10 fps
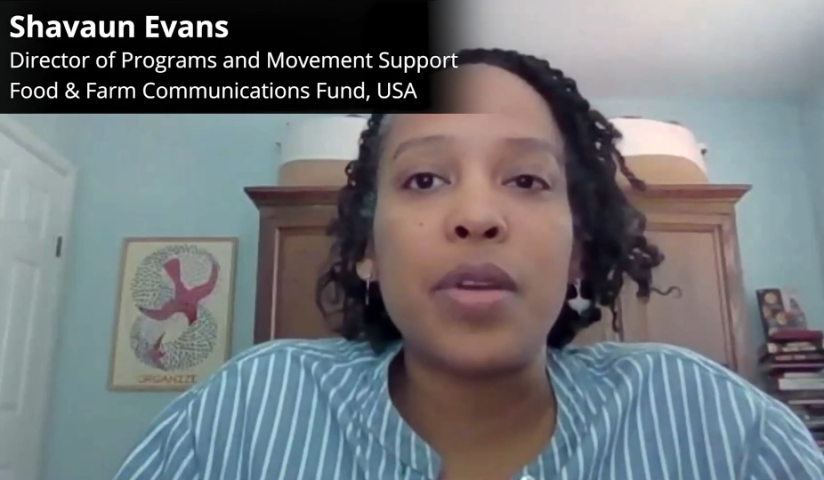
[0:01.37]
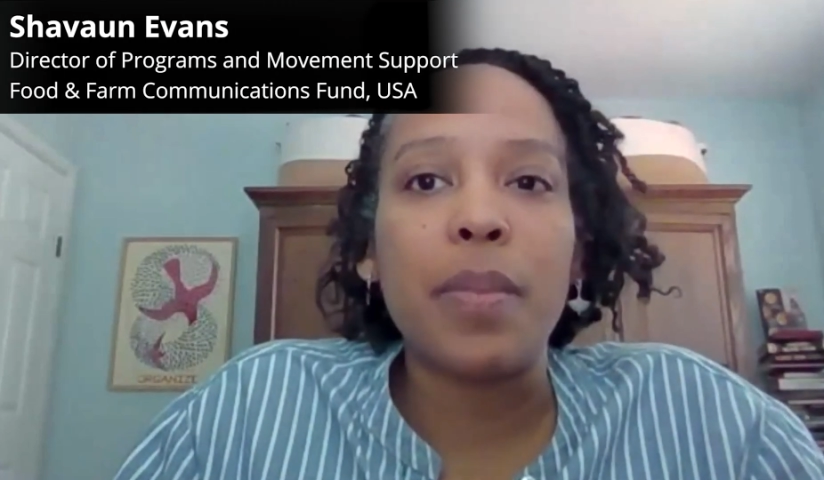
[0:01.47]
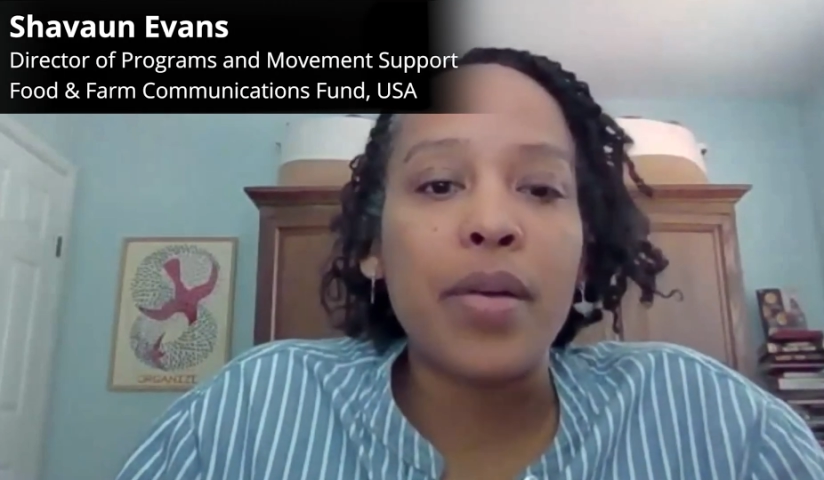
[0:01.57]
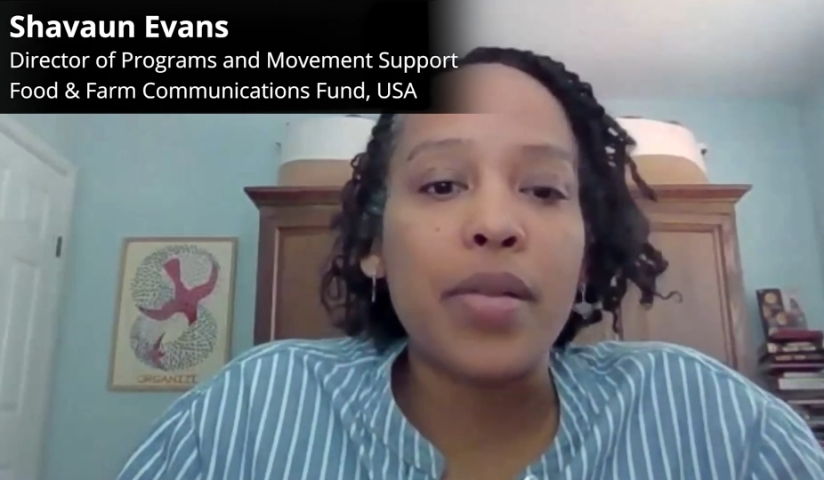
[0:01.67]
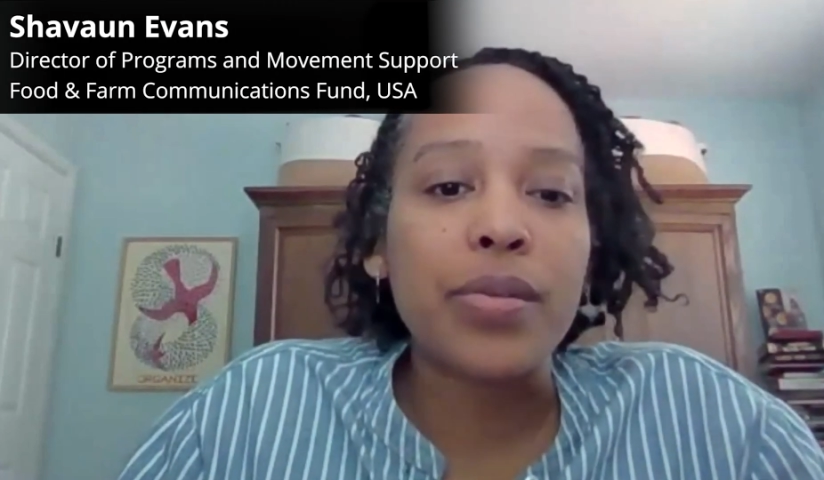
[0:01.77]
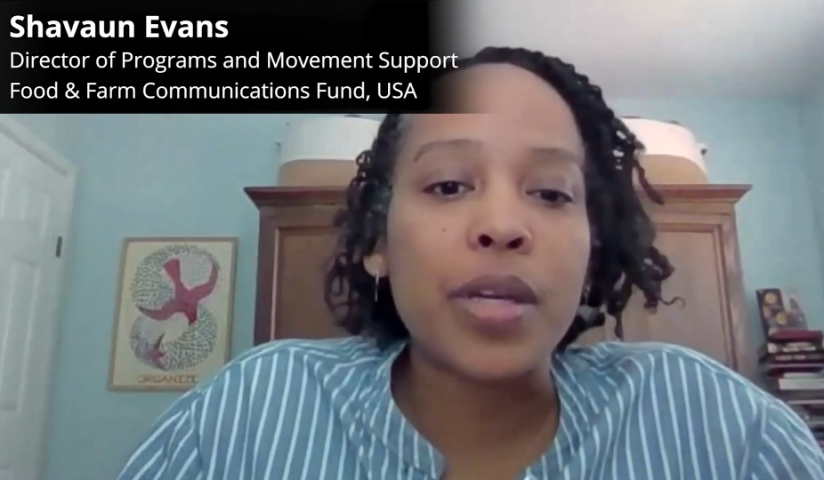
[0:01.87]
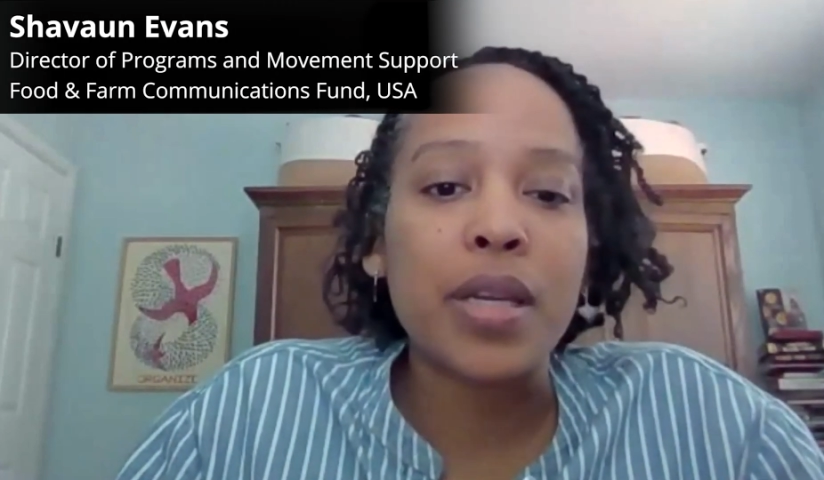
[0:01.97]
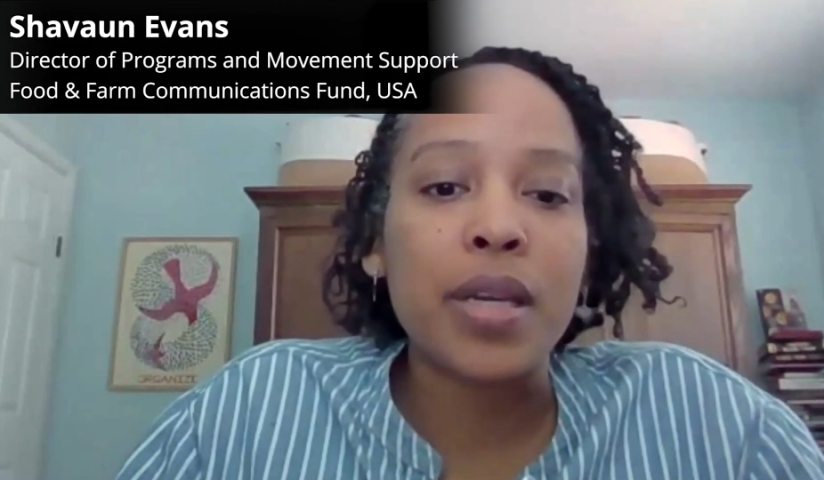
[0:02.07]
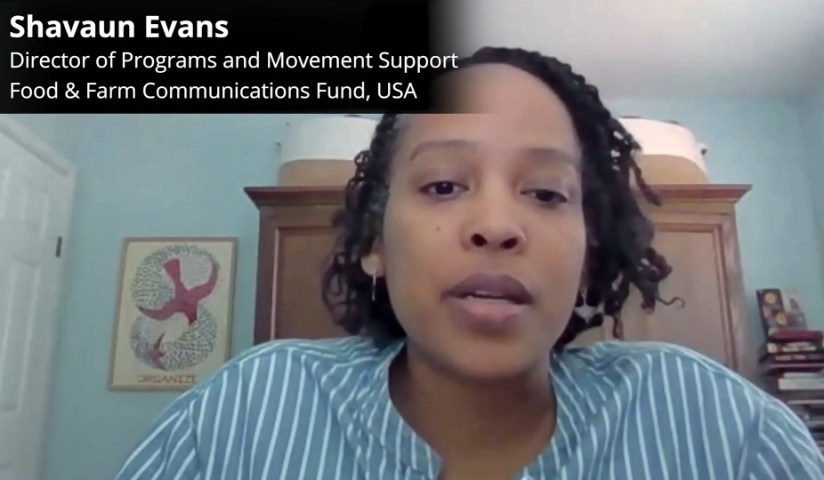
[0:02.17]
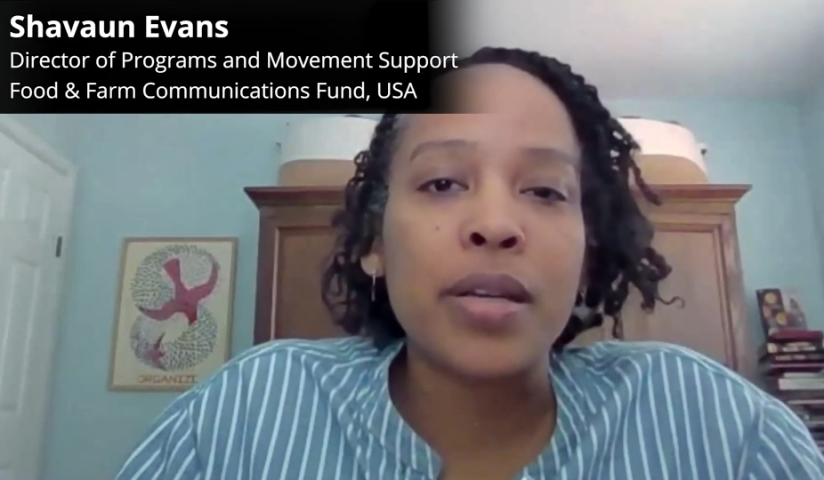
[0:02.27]
for about 3
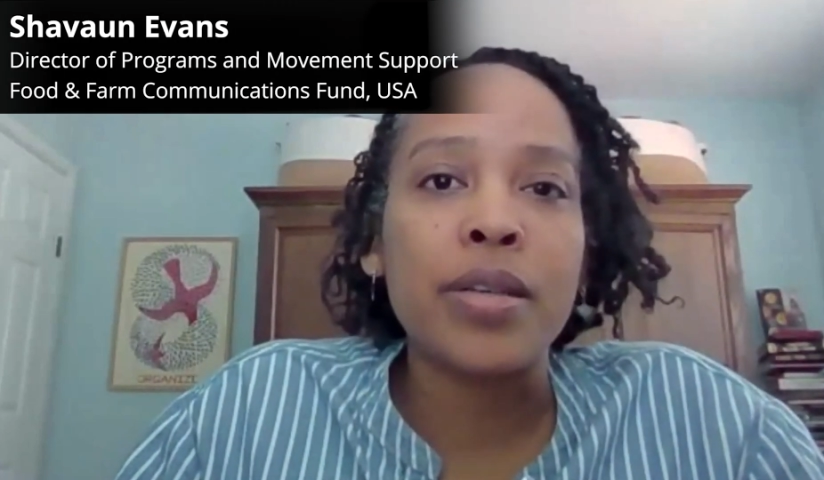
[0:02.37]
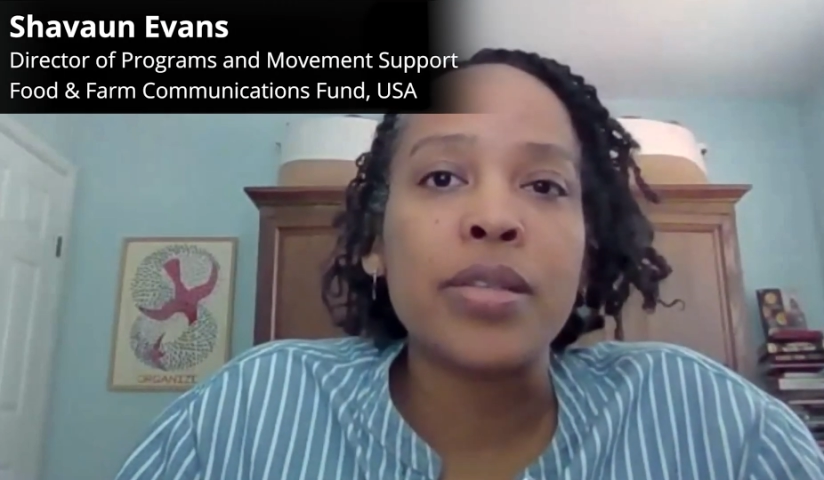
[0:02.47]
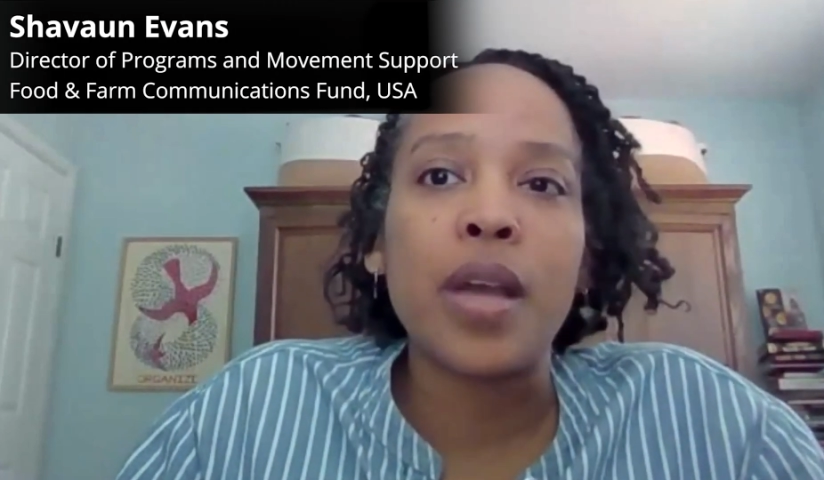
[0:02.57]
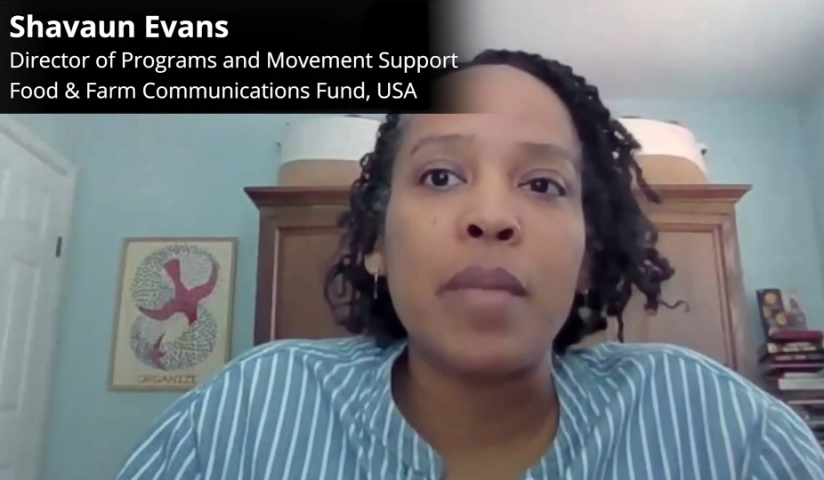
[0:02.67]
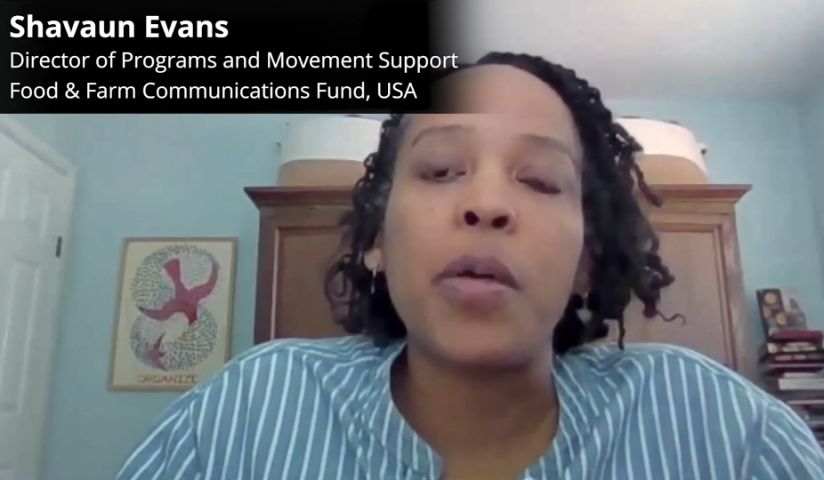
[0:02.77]
years,